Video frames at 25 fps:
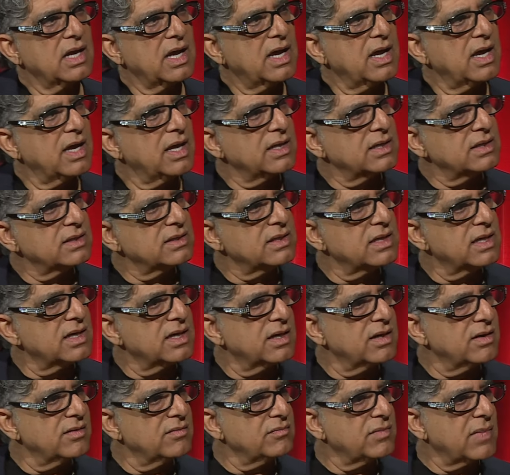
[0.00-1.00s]
and
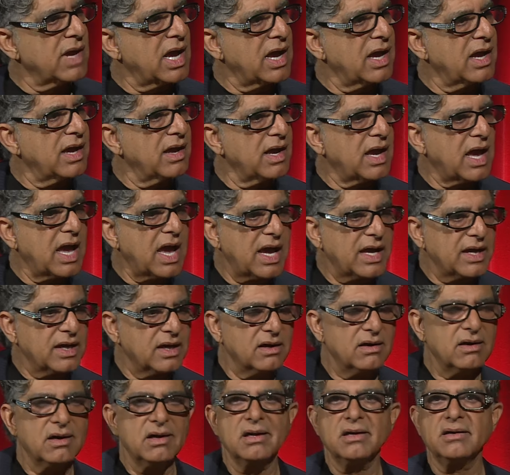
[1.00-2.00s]
uh,
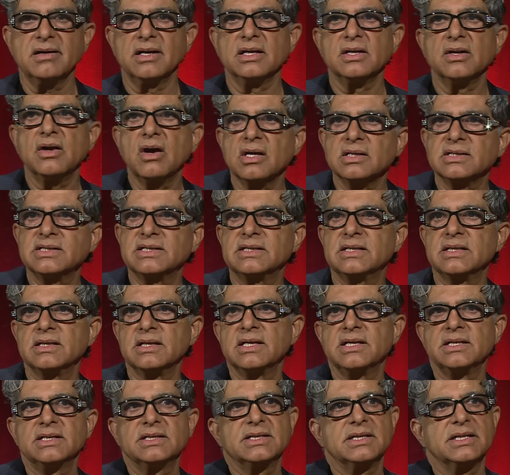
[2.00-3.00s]
anger and
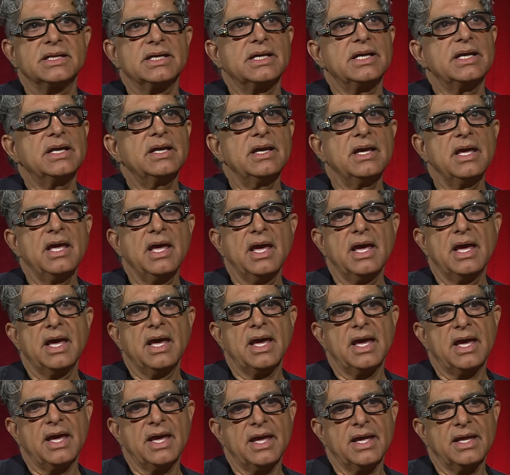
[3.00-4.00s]
hostility
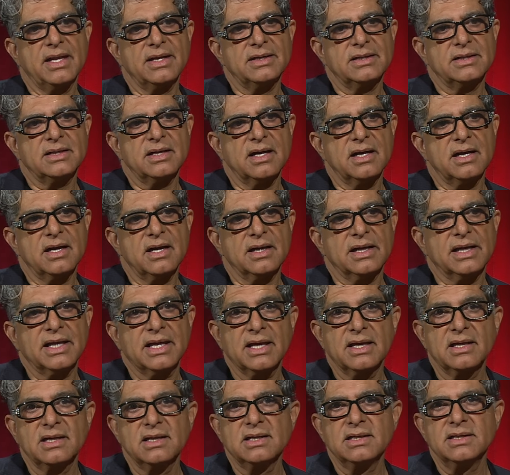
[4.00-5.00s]
and uh,
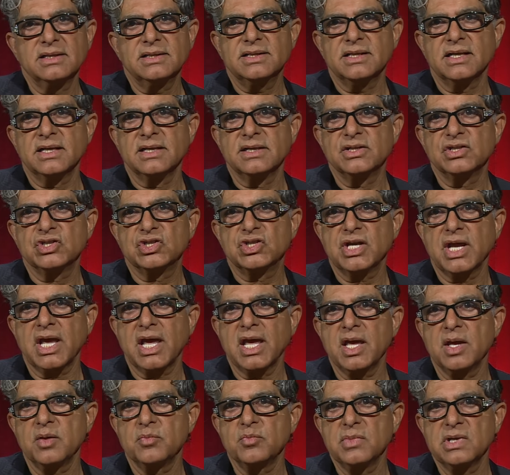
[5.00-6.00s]
guilt and
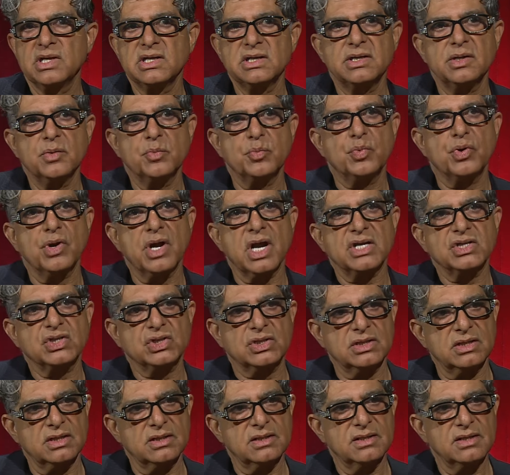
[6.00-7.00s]
shame and
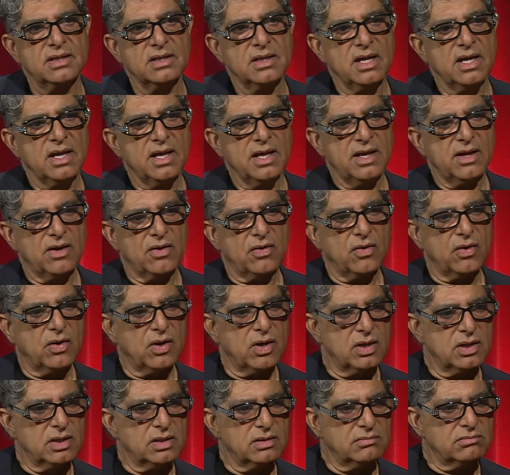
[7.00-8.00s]
depression
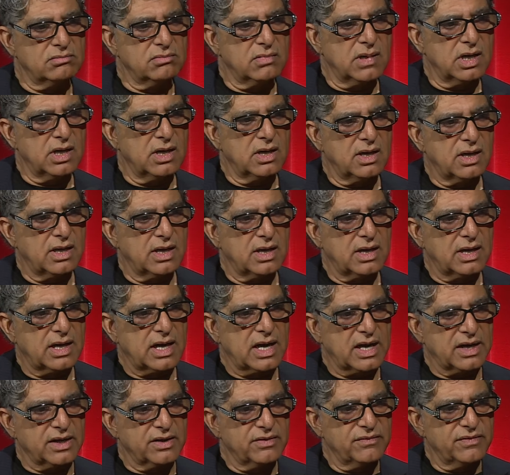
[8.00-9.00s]
all uh,
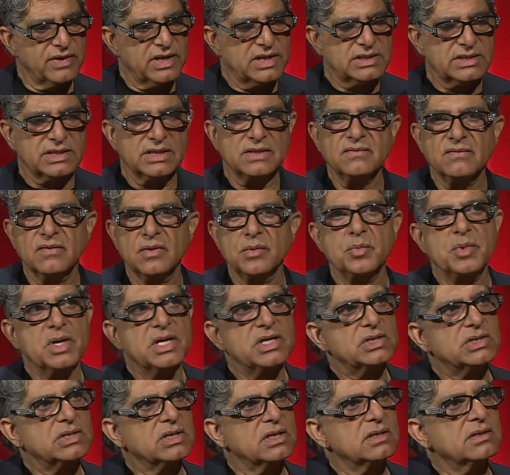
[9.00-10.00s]
aggravate
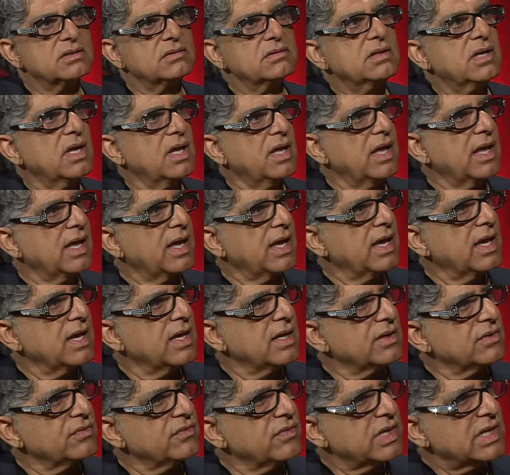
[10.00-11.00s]
inflammation
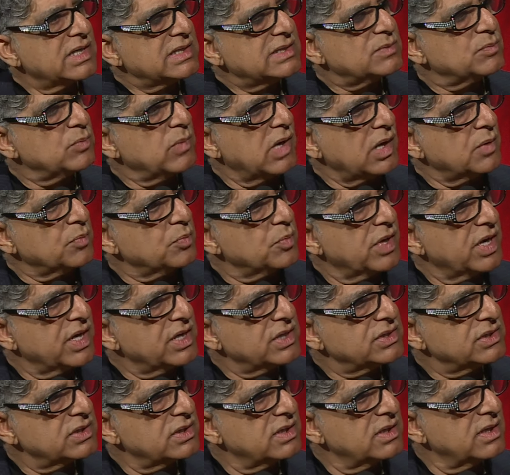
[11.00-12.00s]
and raise blood
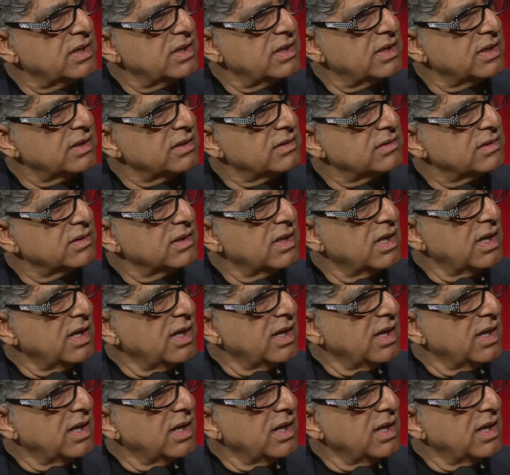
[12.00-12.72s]
pressure and,